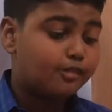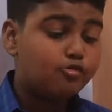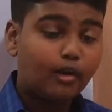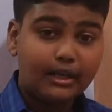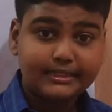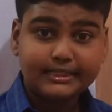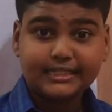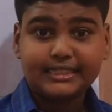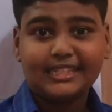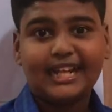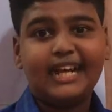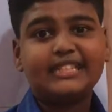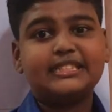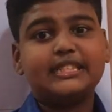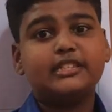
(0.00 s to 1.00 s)
water
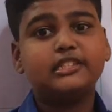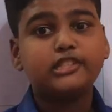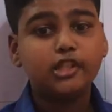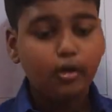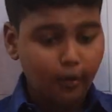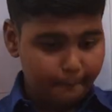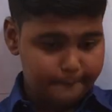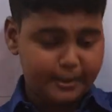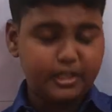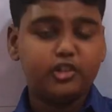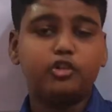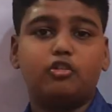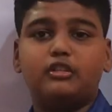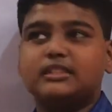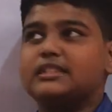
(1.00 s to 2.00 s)
slides and sloping
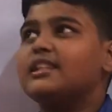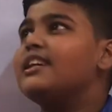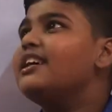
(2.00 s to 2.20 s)
roads.